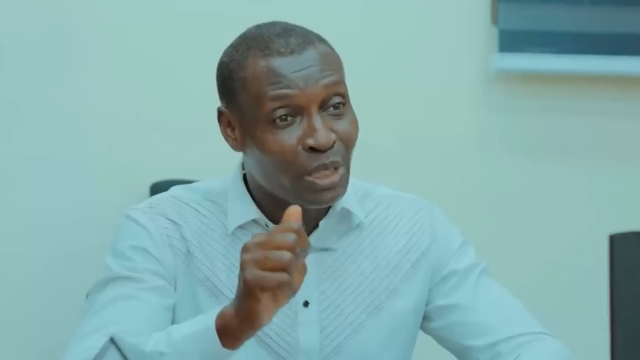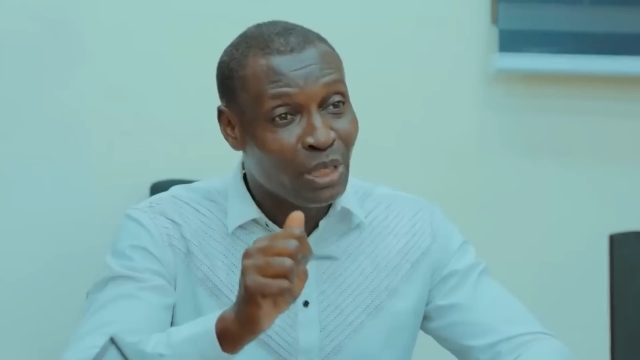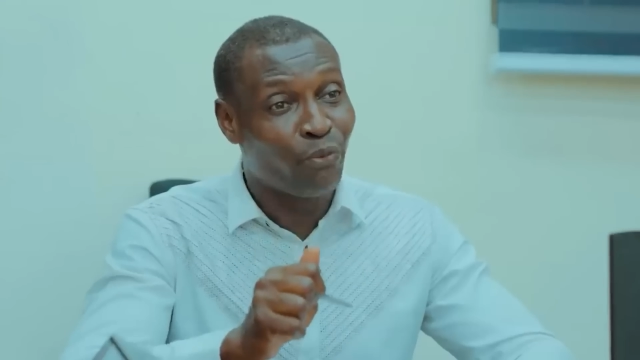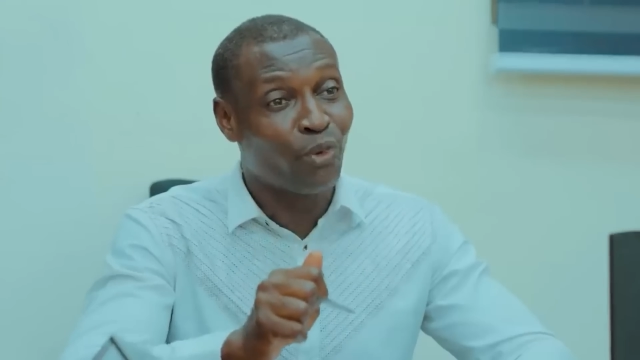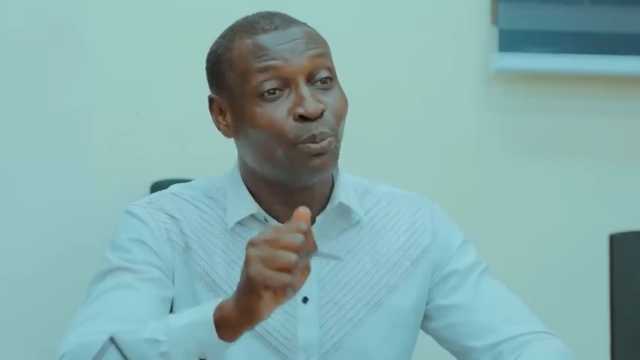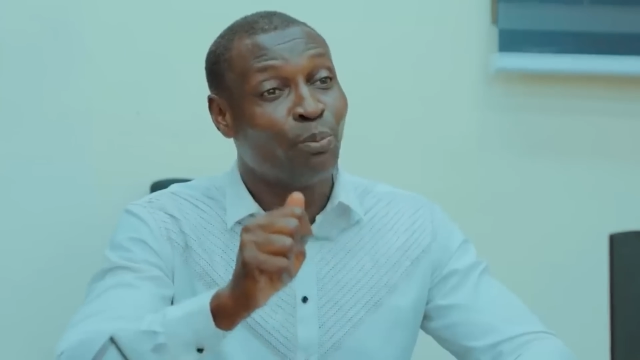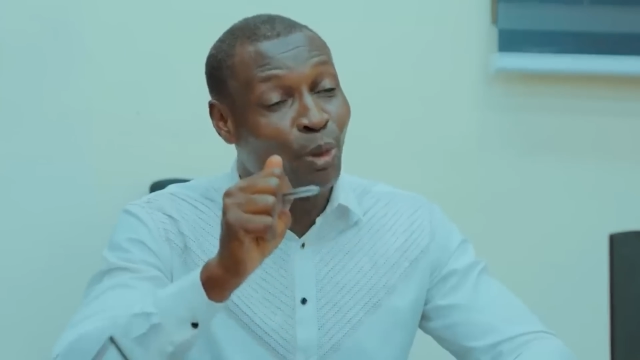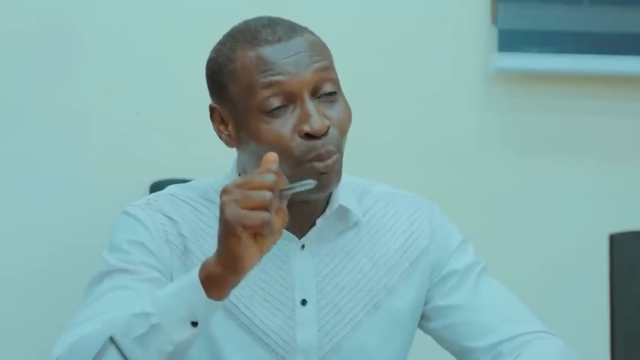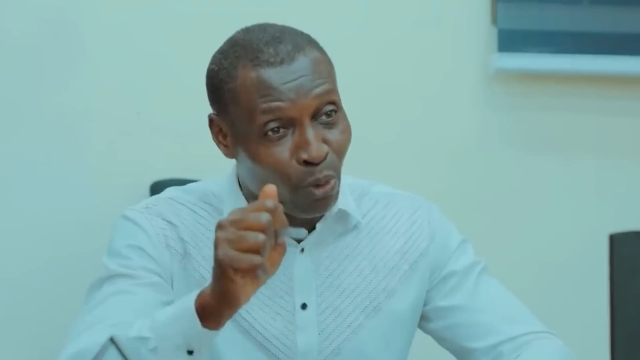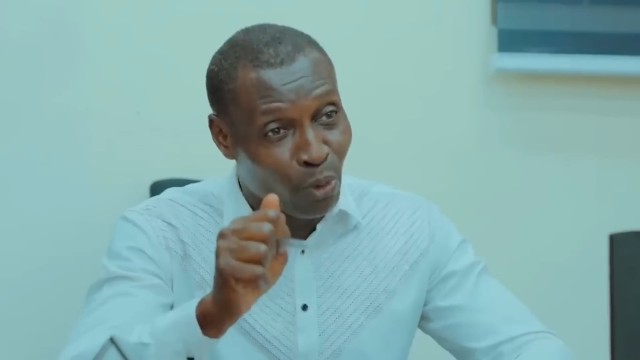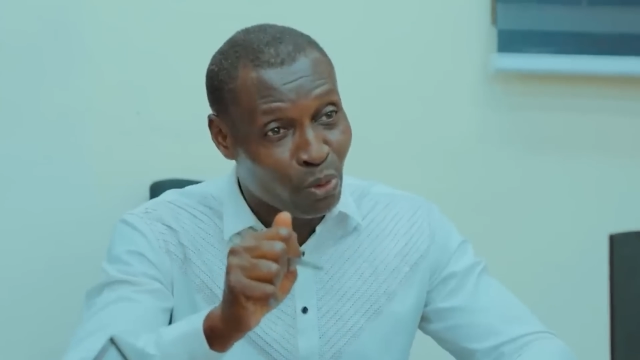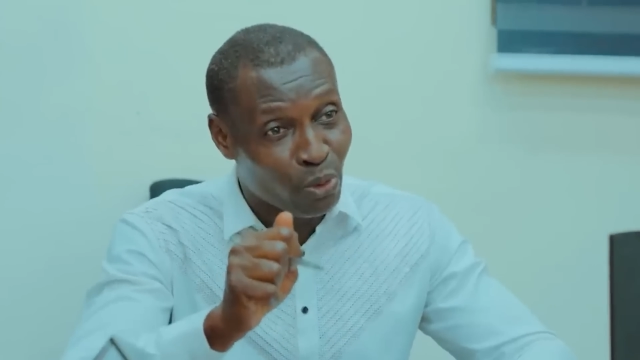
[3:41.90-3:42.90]
use it for the
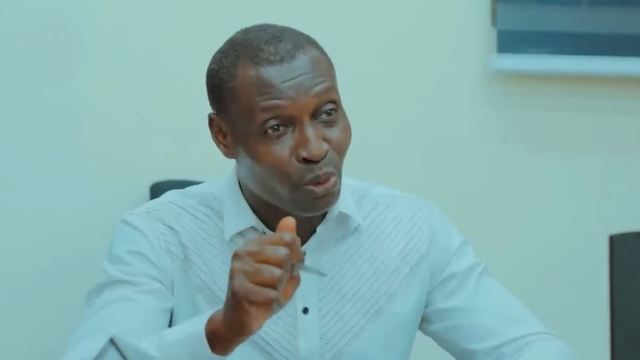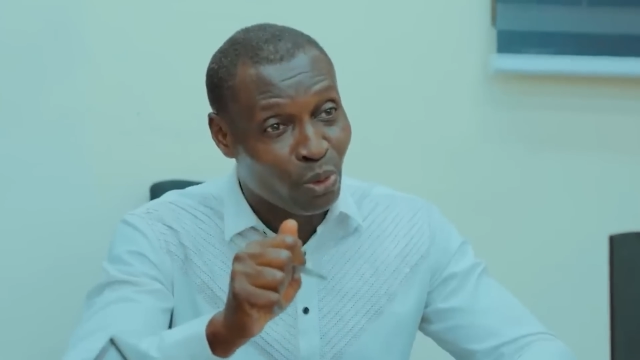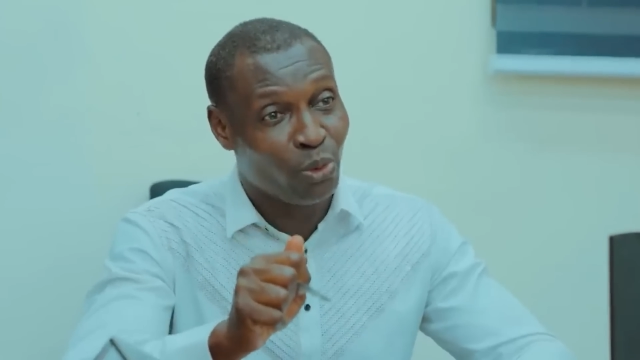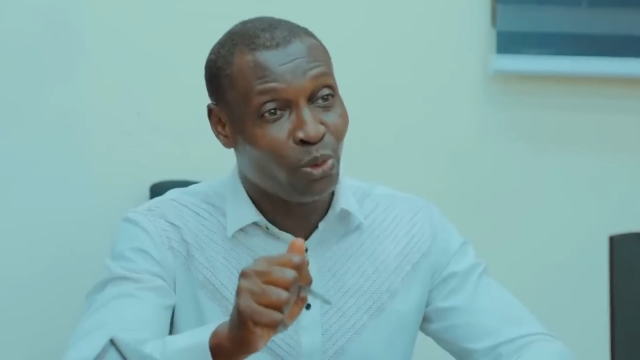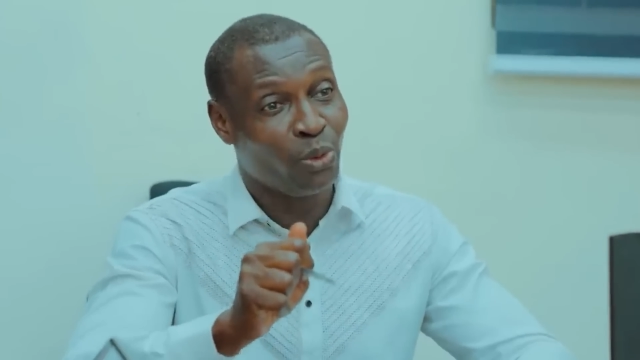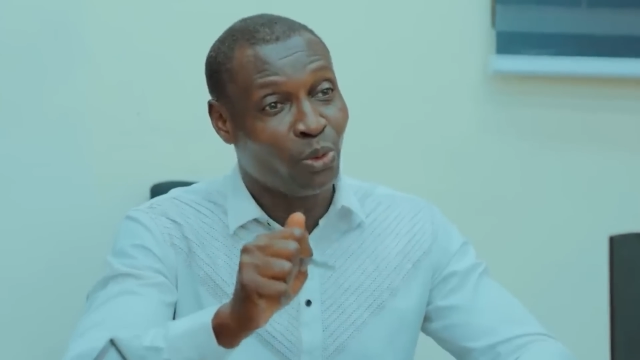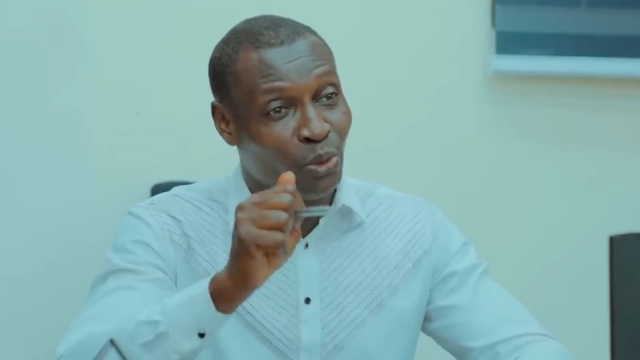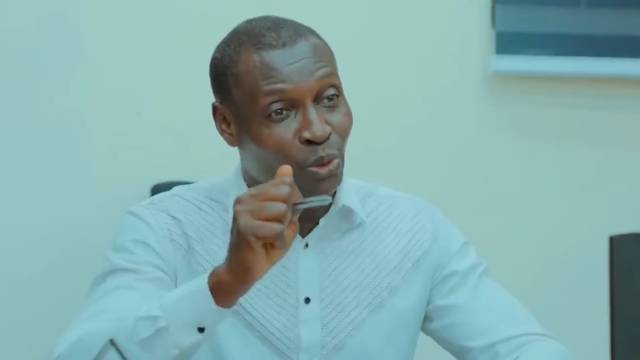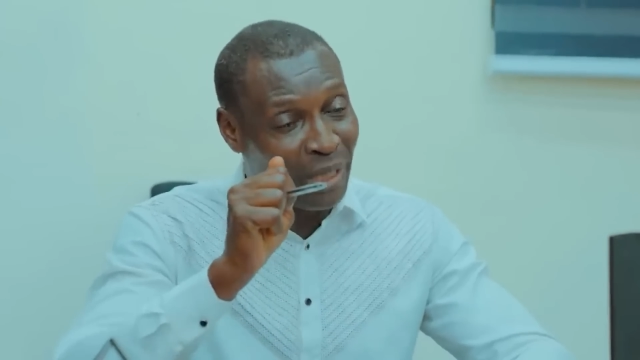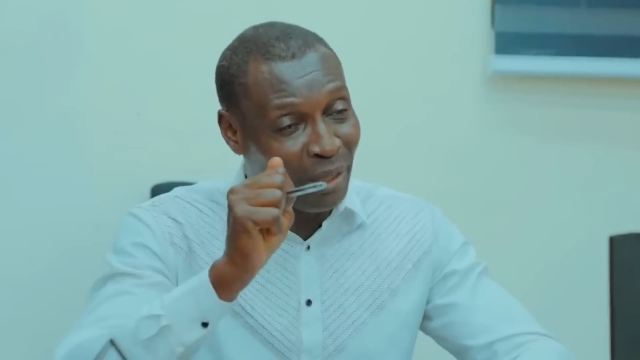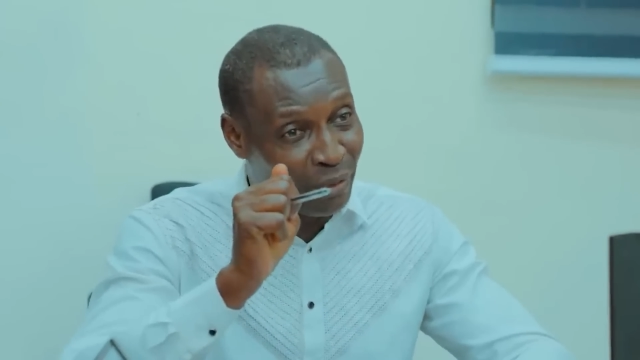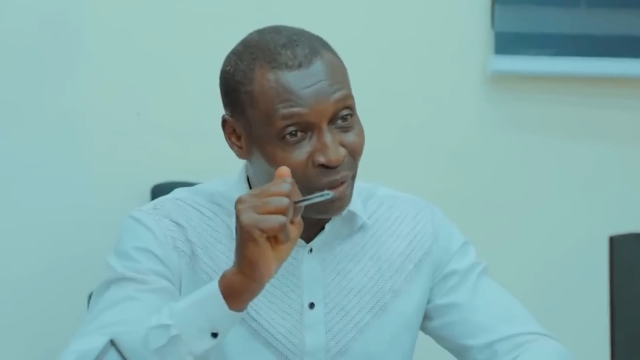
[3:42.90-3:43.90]
purpose
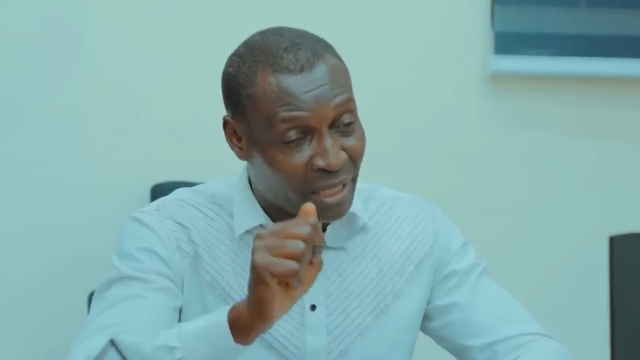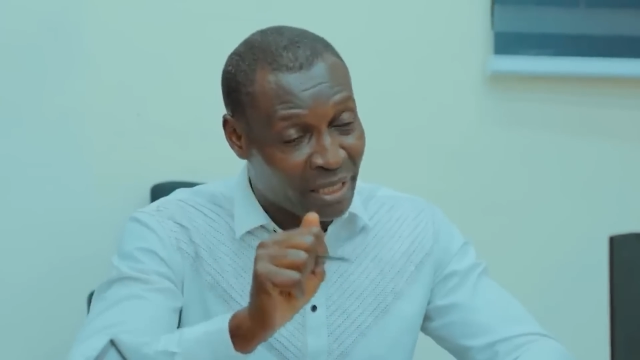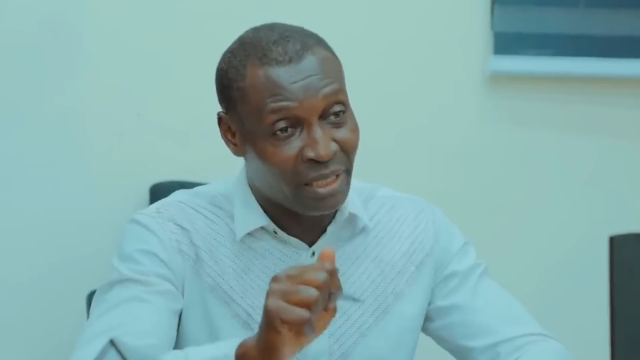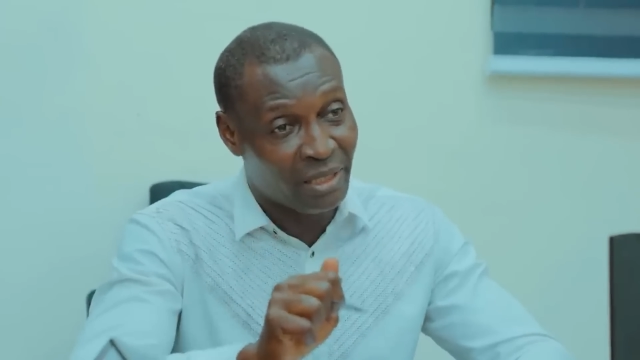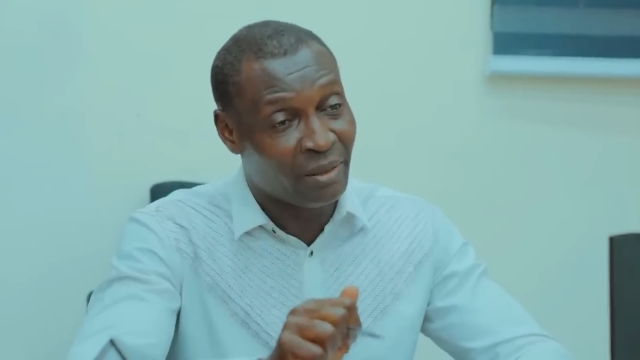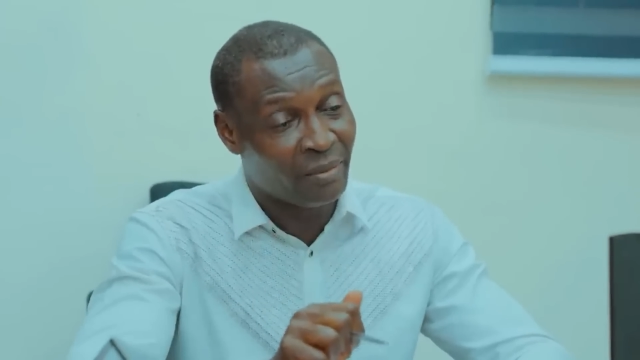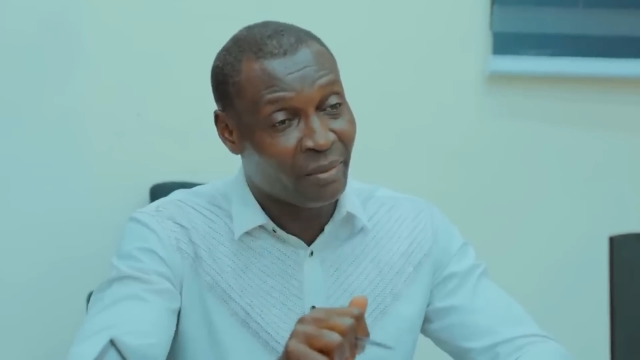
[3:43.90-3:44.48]
you have taken it.